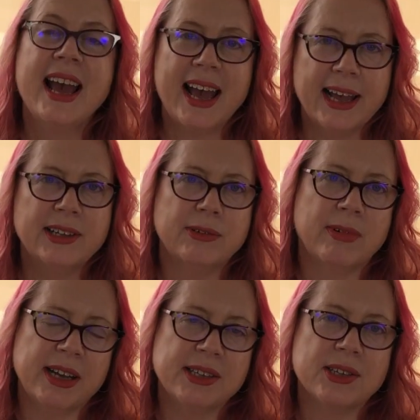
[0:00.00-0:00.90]
and it
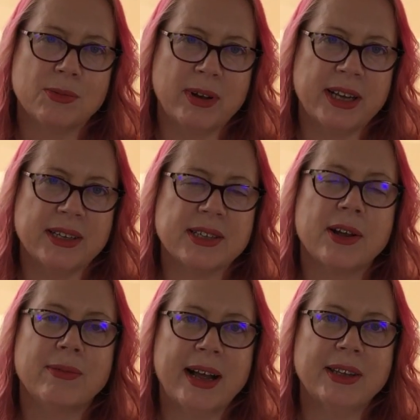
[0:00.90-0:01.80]
raises awareness
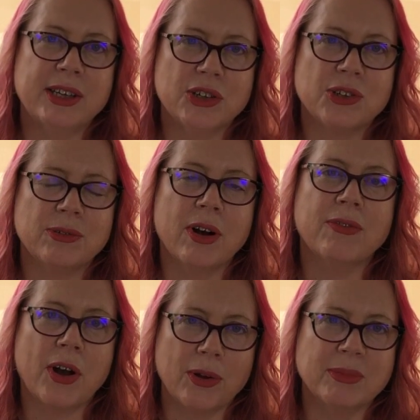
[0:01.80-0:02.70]
around the issue of
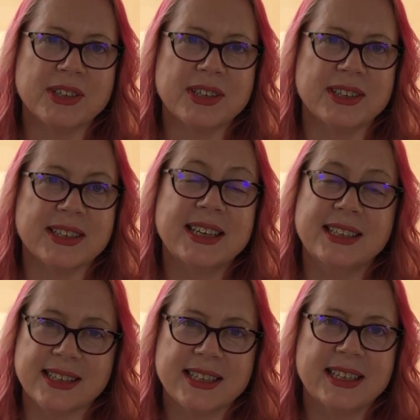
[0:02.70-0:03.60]
homelessness in
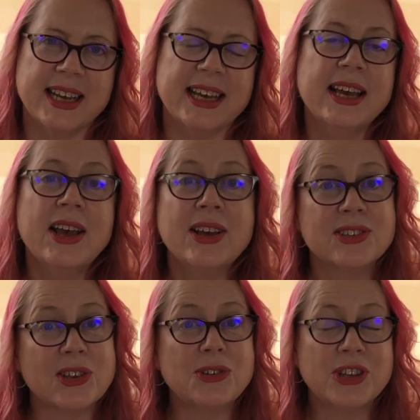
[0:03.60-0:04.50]
Sydney.
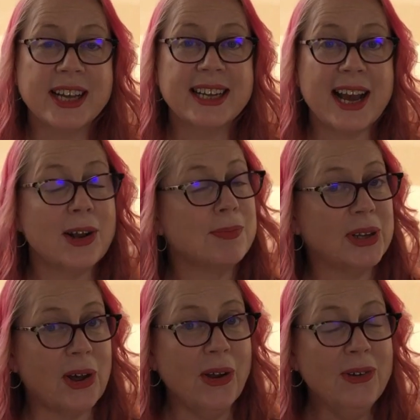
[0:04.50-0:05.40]
So check it out
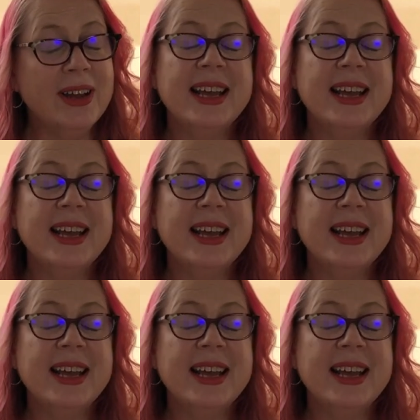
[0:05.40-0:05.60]
below.